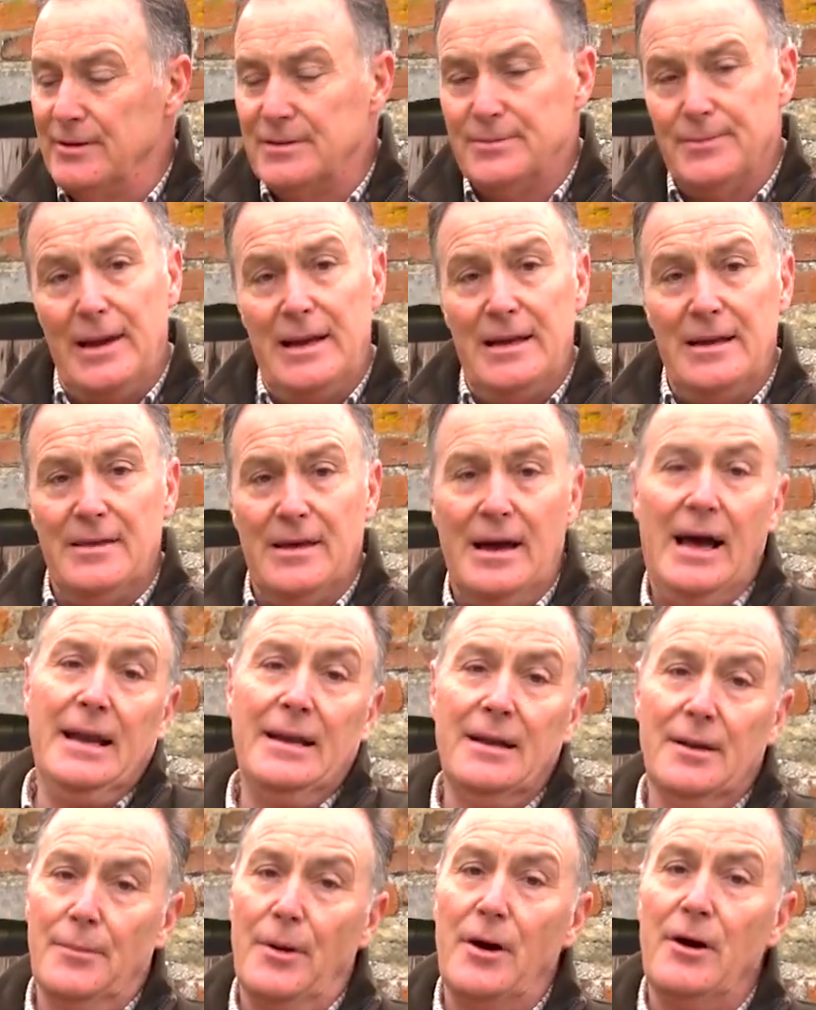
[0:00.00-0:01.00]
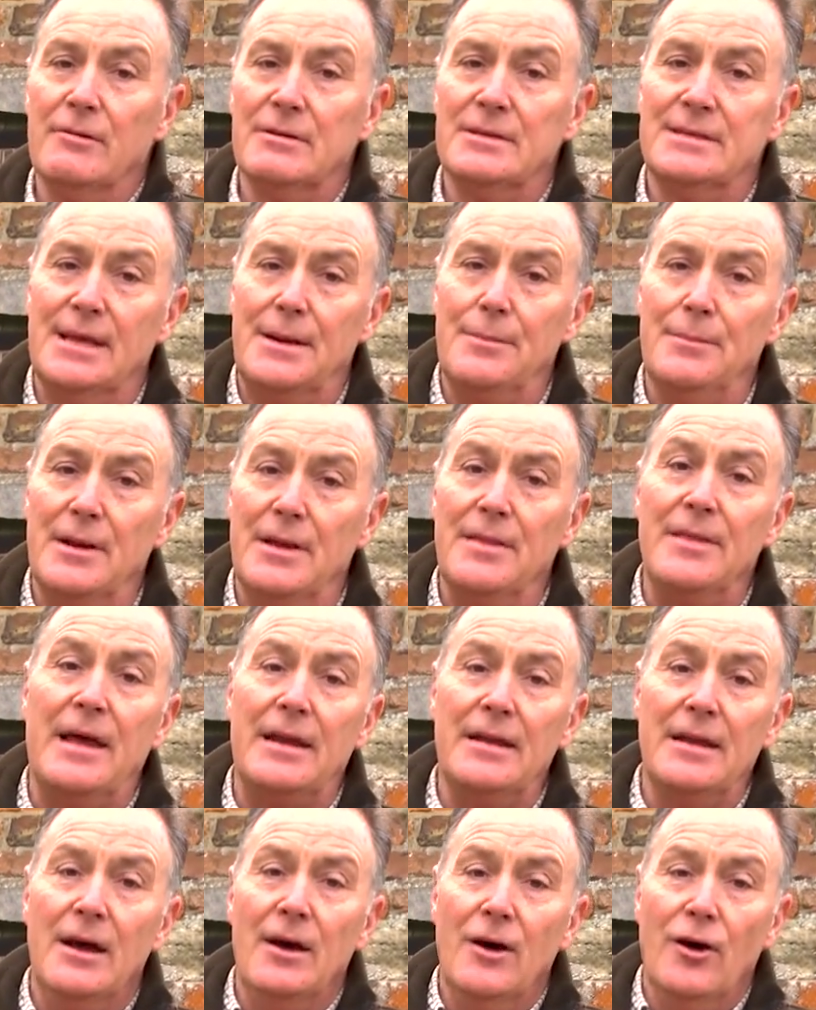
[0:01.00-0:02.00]
It's mainly the handlebar assembly and
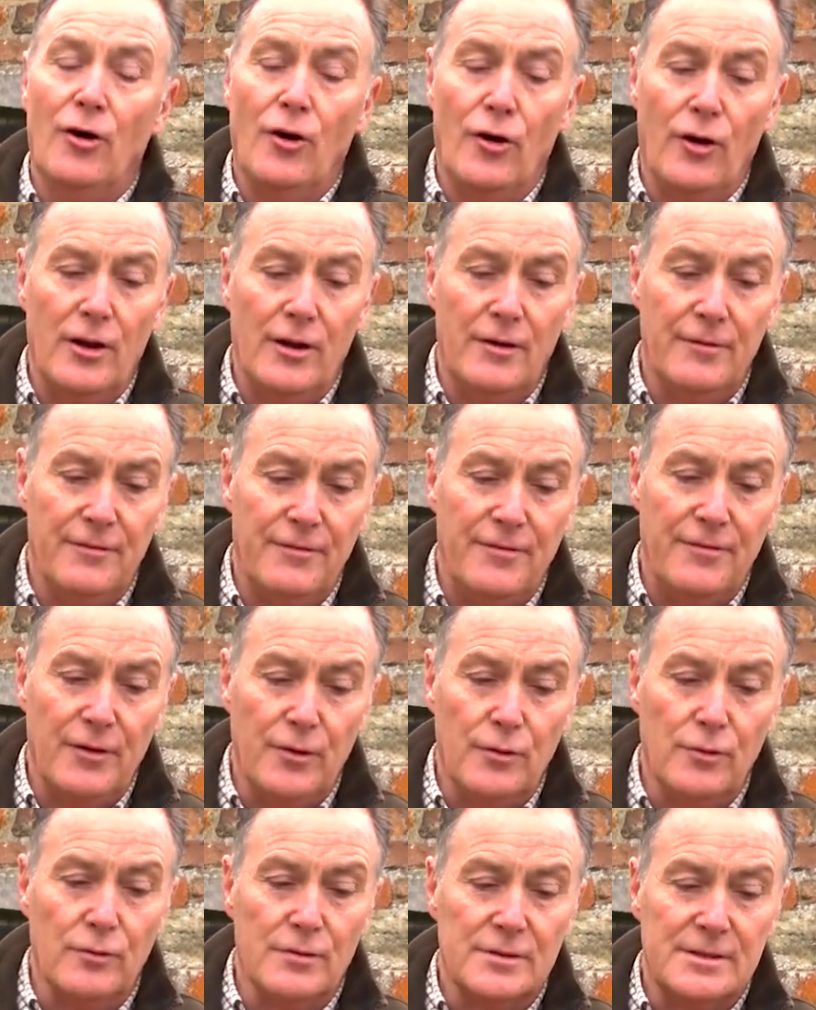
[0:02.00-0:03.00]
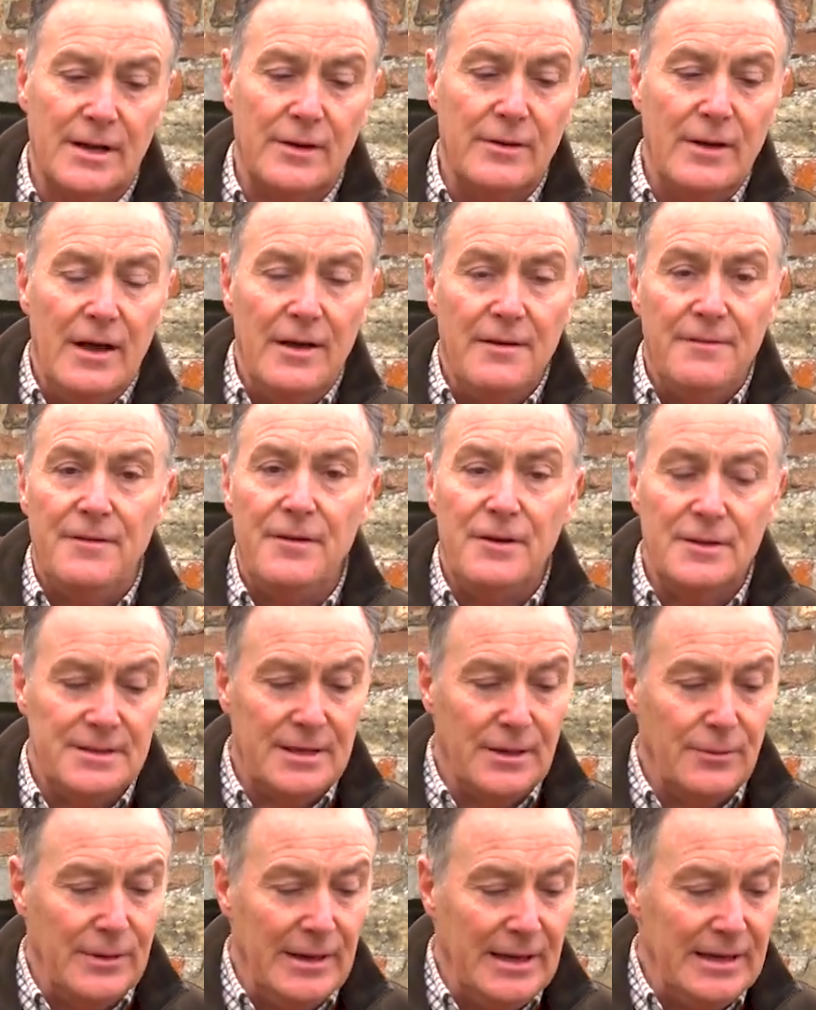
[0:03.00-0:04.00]
then oil and fuel. So first
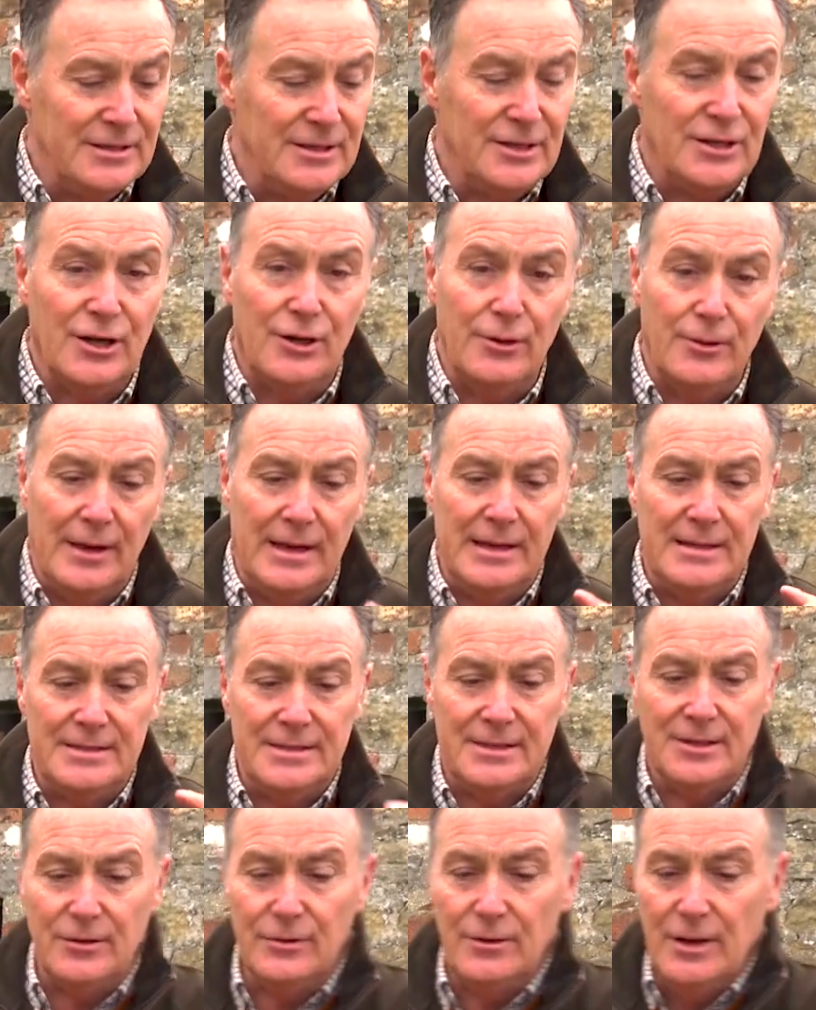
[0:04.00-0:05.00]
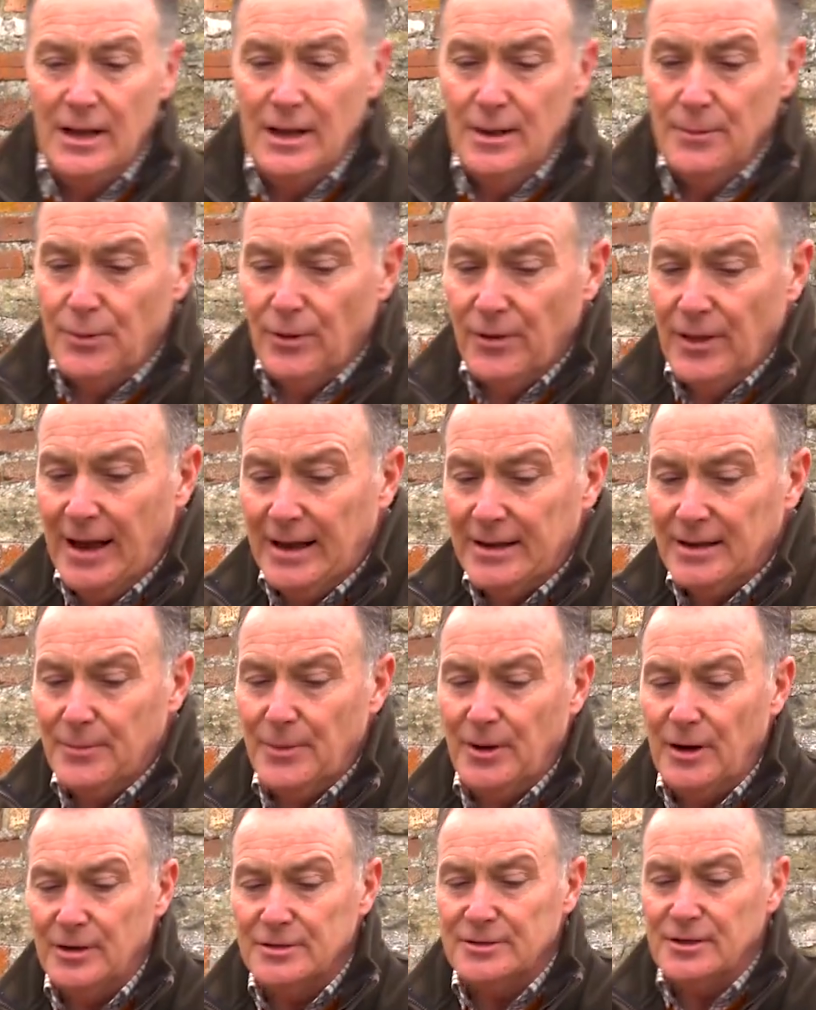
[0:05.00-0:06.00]
thing we need to do is to put the
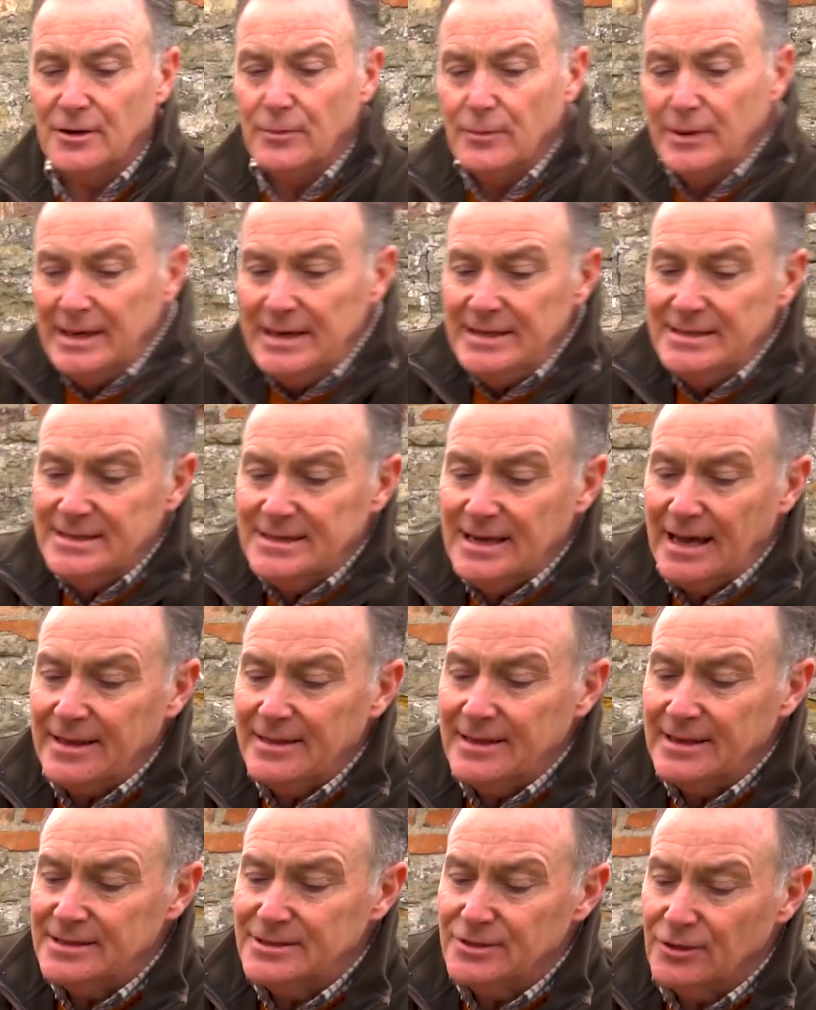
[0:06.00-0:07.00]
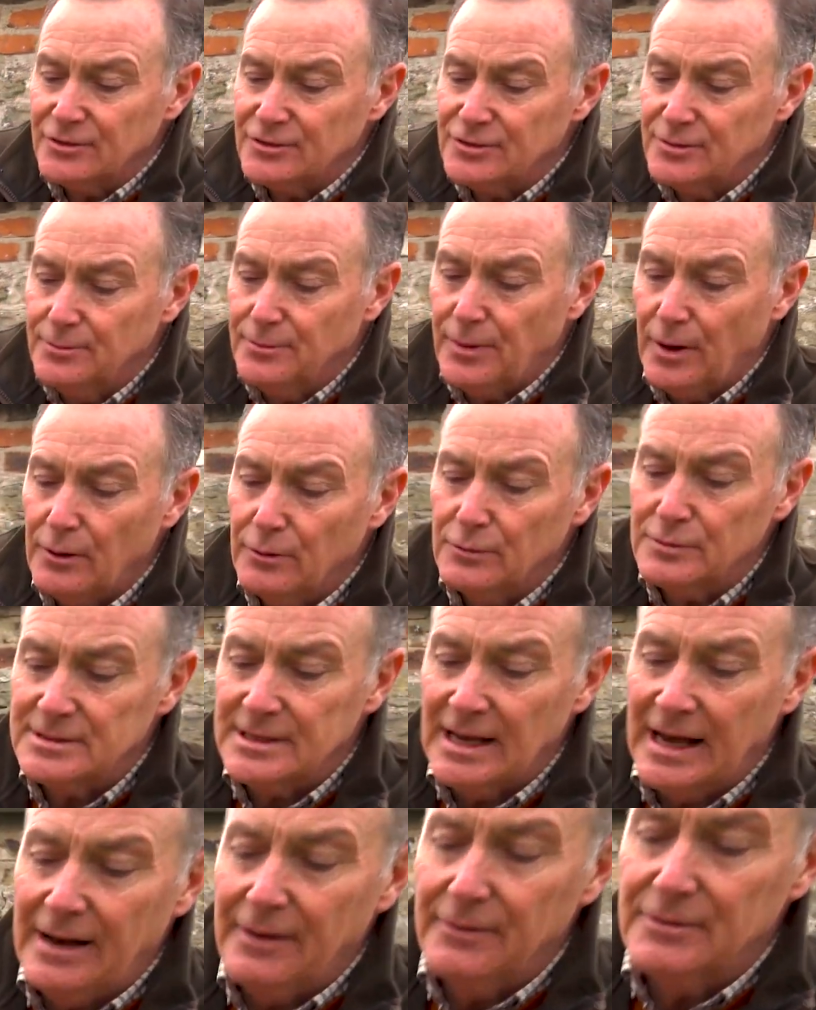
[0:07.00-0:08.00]
handlebars on, and we need to take these nuts and bolts
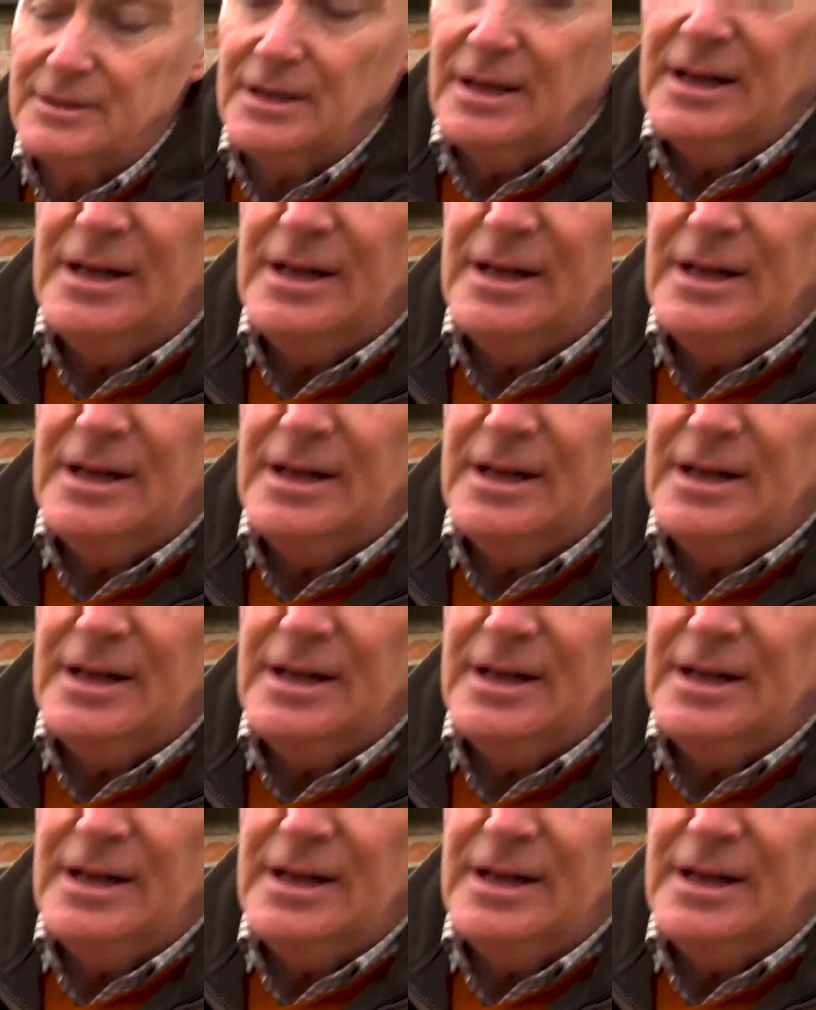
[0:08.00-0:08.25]
out